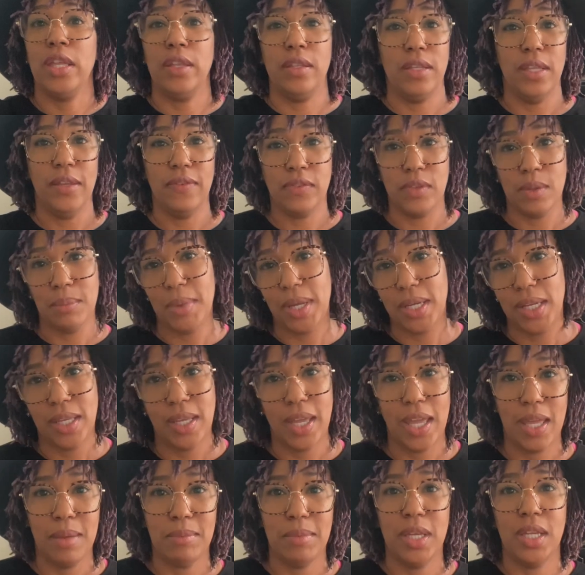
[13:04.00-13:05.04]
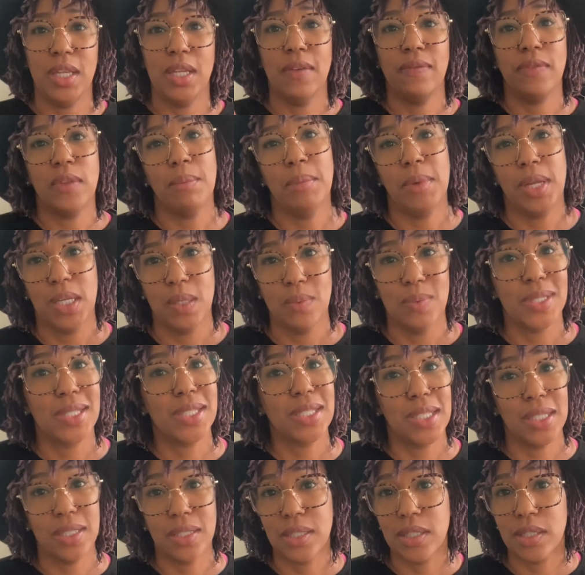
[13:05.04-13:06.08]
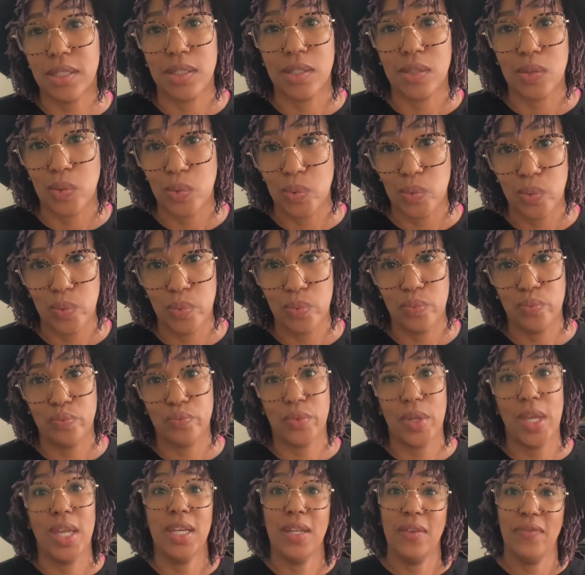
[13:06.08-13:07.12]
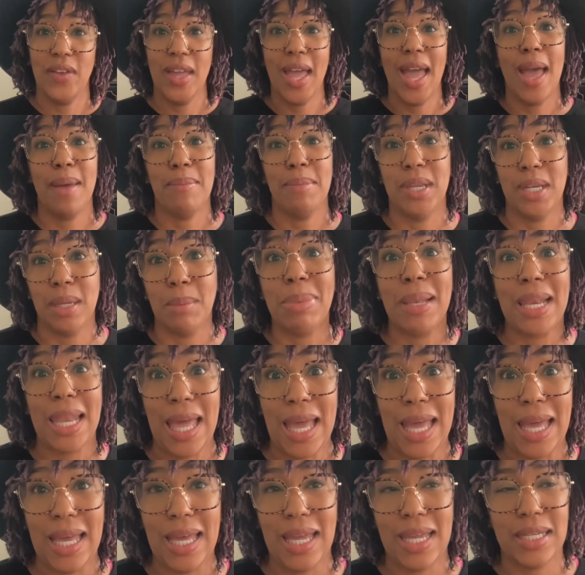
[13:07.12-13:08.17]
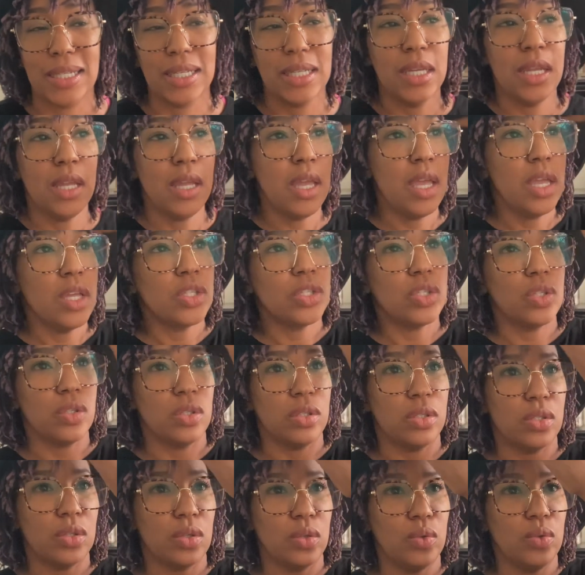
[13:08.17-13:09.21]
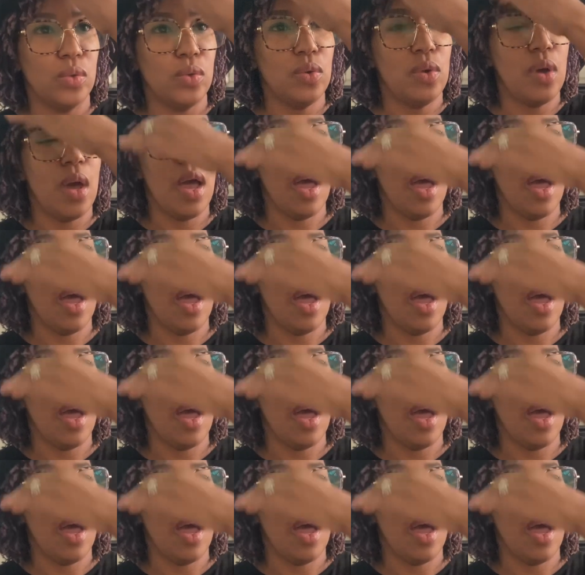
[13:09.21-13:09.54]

if the money came in, if the money was sent to the school, and if it had been applied to the school.